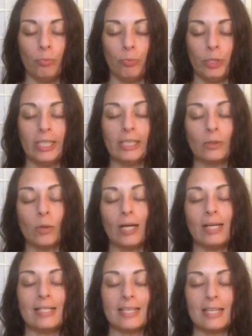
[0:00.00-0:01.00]
bring your
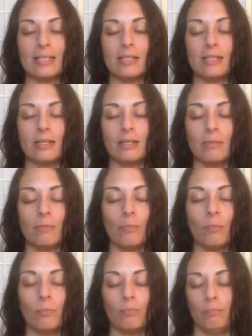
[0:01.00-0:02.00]
awareness into the
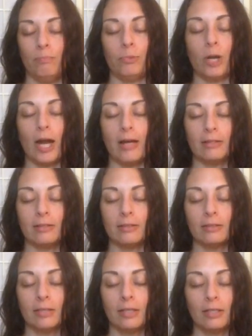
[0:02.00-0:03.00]
breath,
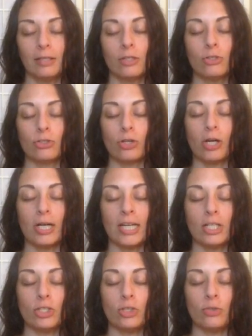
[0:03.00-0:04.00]

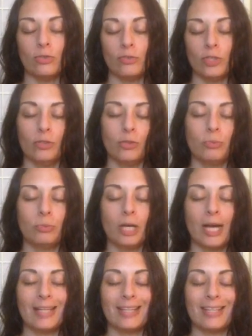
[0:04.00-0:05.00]
starting to feel the
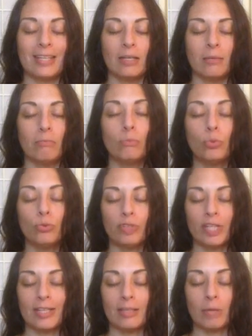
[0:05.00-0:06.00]
breath
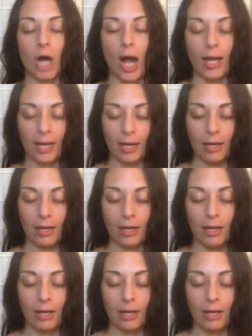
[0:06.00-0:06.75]
moving the body.